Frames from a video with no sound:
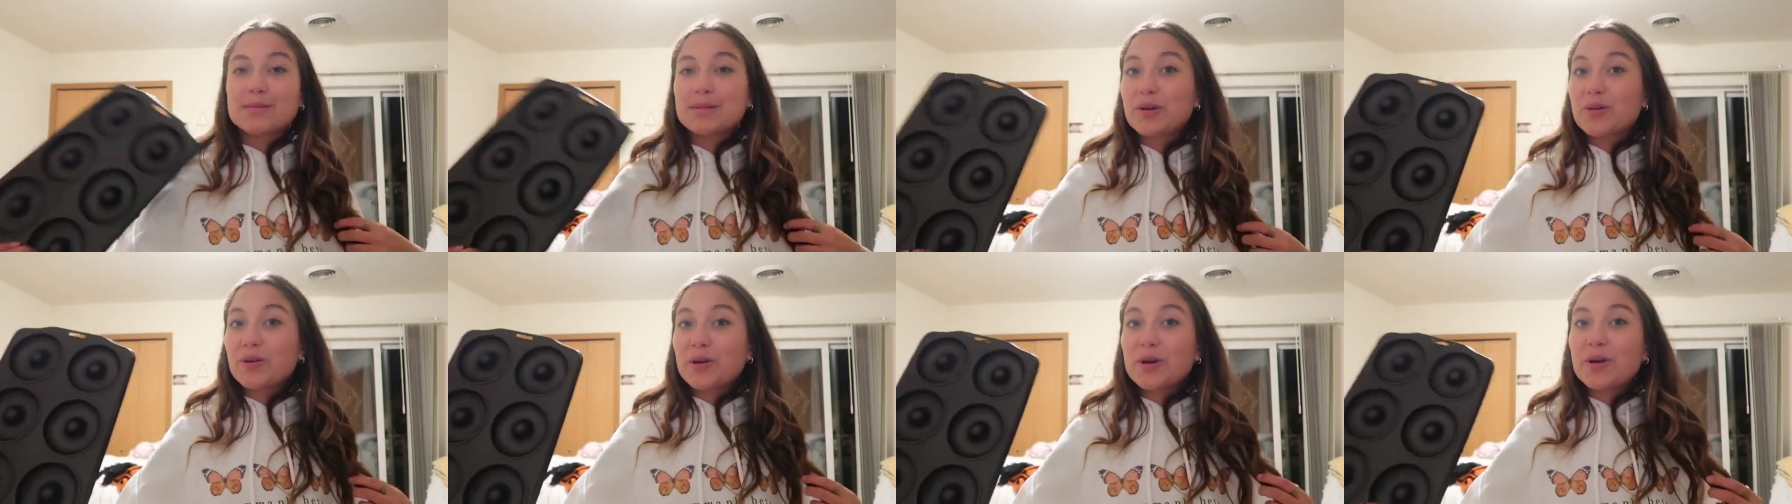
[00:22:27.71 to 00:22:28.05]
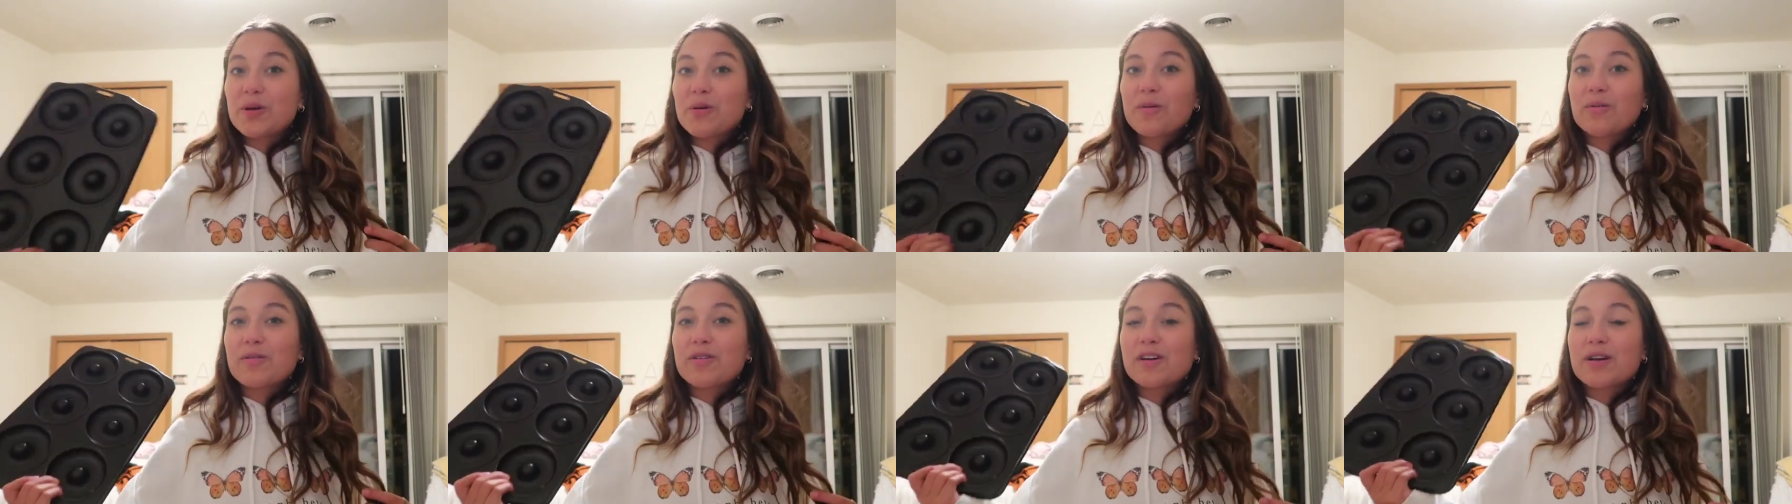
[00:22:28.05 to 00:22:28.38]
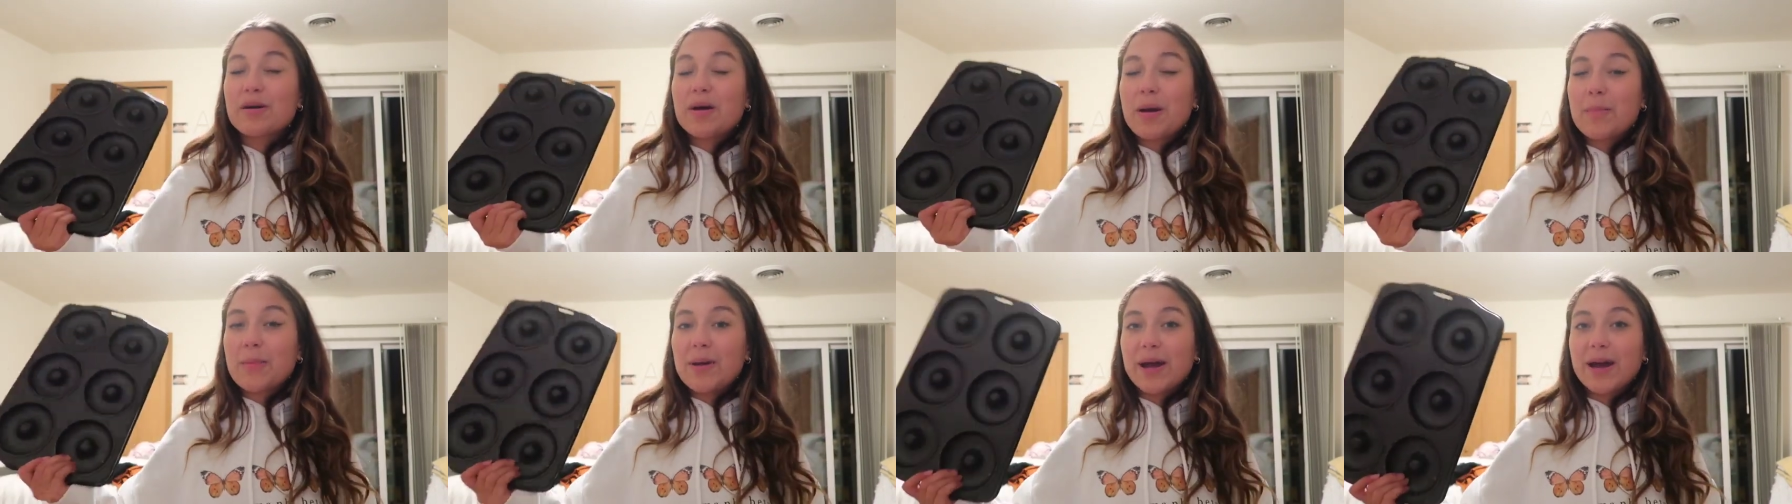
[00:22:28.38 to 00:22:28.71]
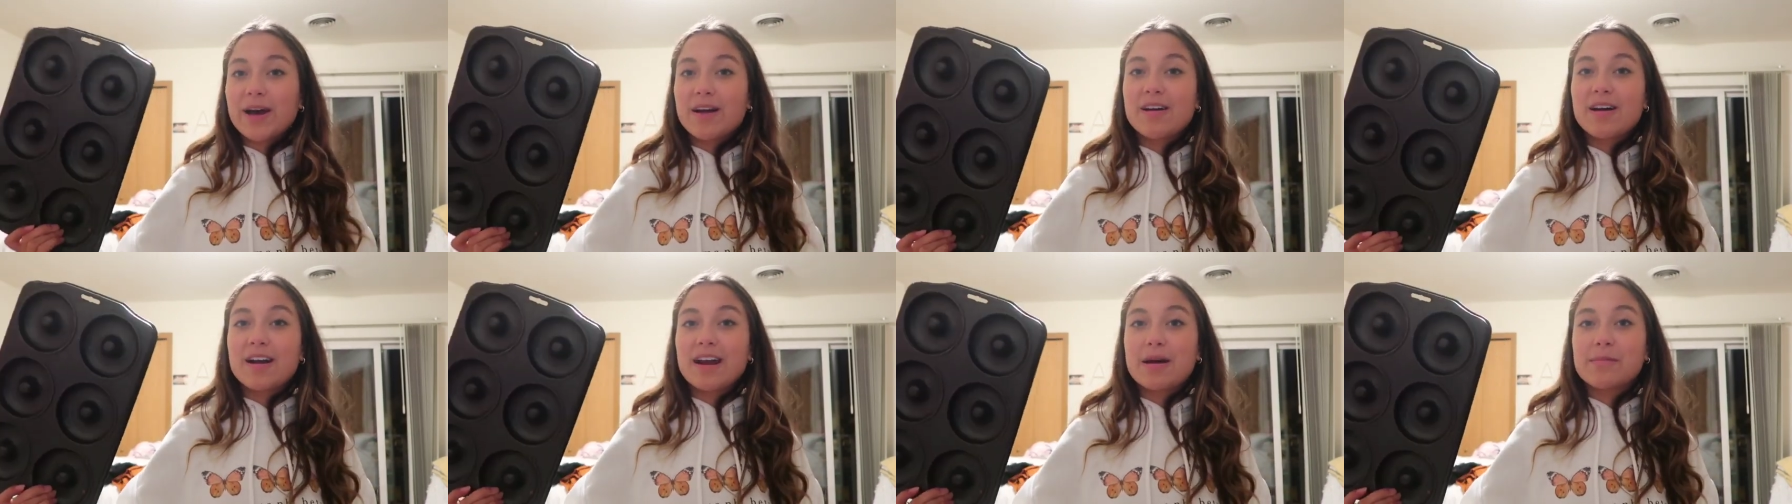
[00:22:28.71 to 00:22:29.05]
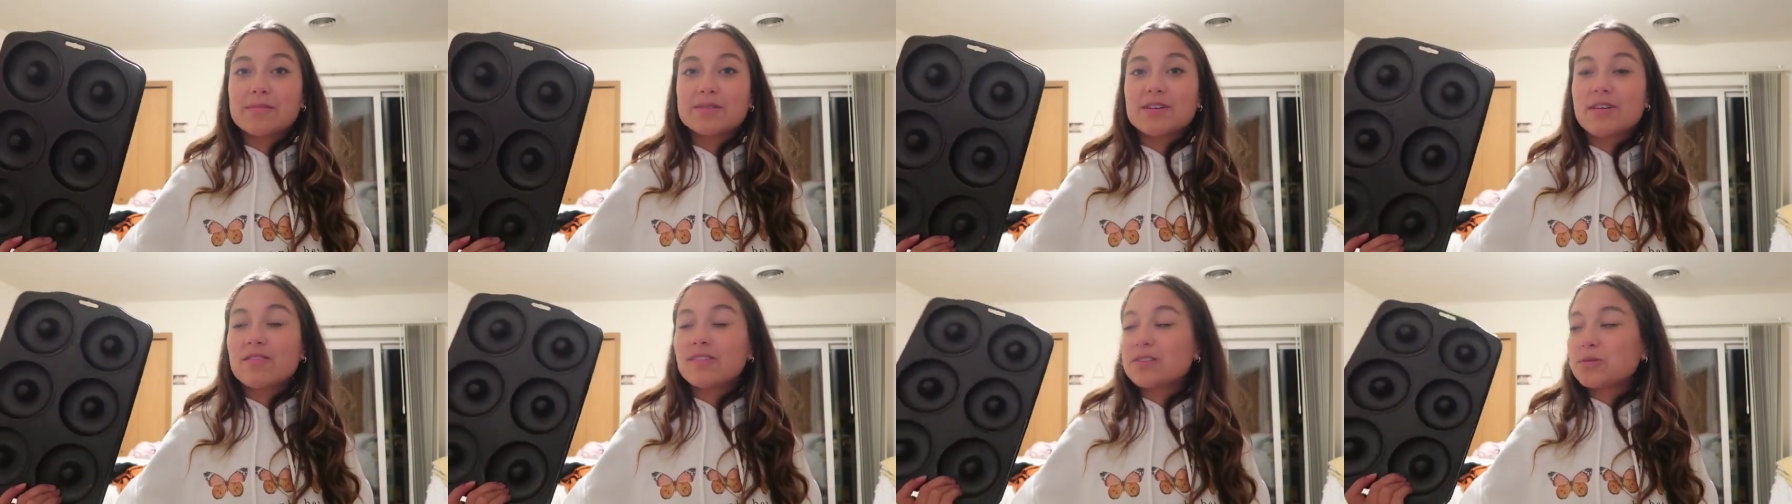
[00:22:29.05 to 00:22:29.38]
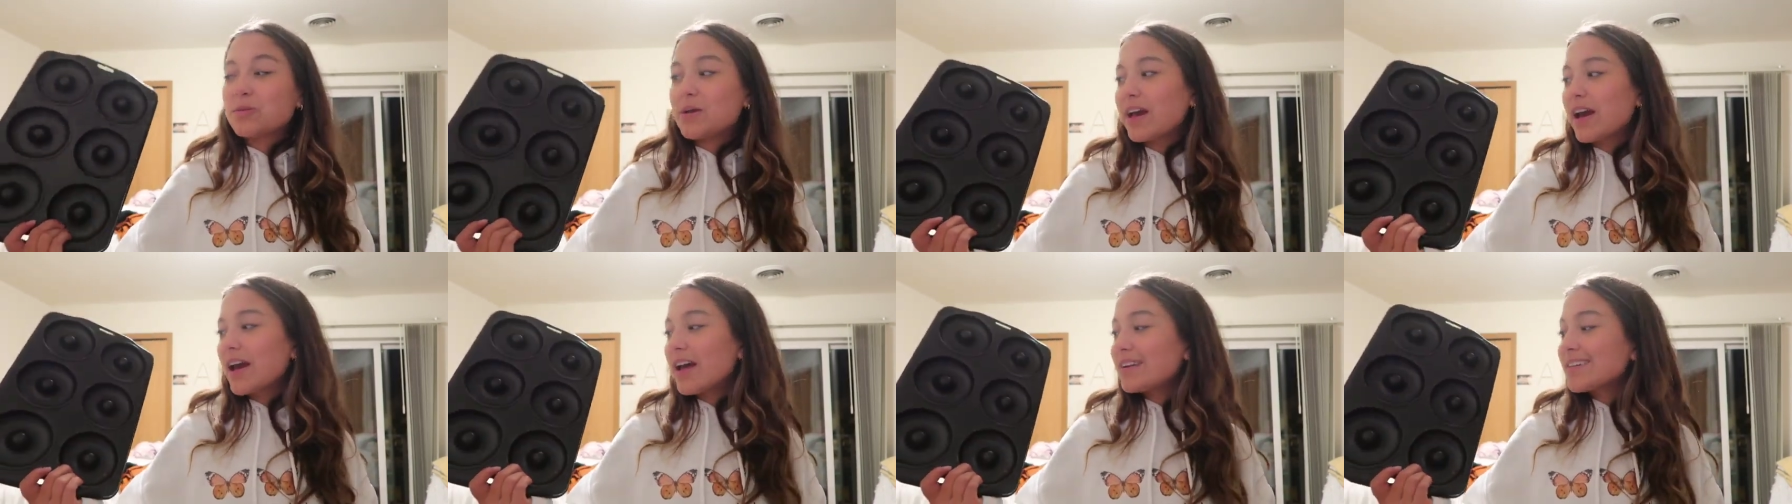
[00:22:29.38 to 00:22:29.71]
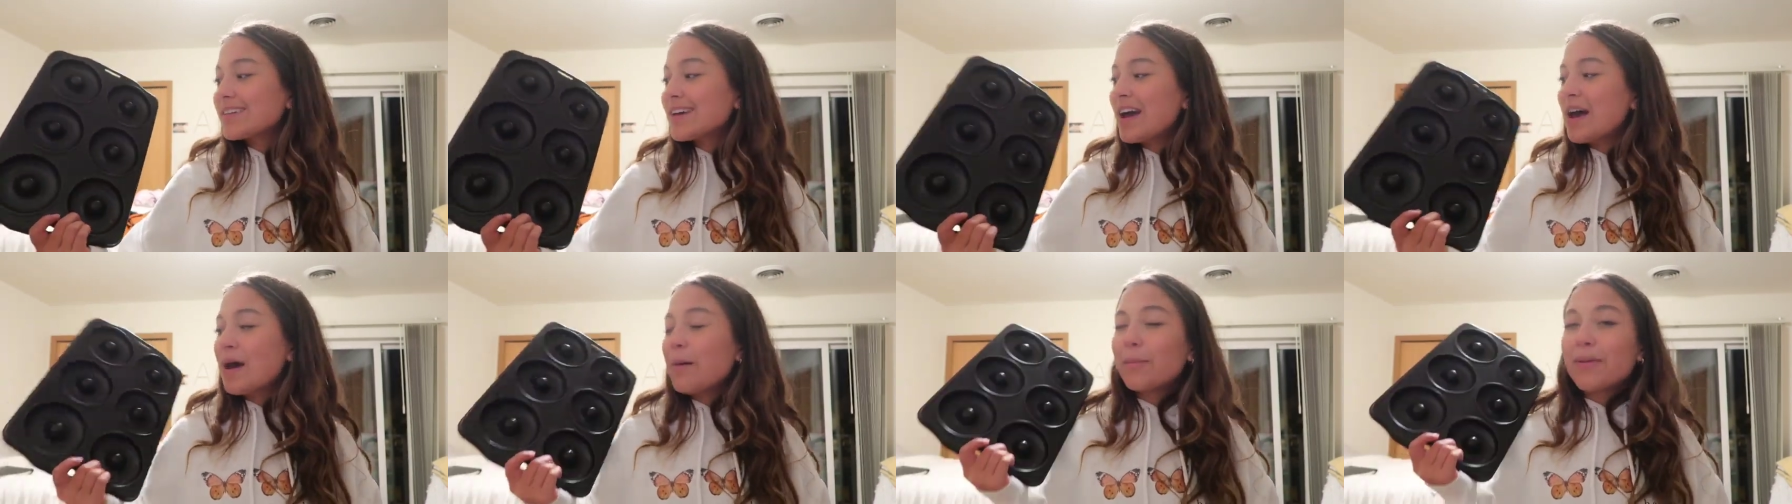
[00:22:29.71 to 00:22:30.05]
was literally going to order a pan on Amazon this weekend,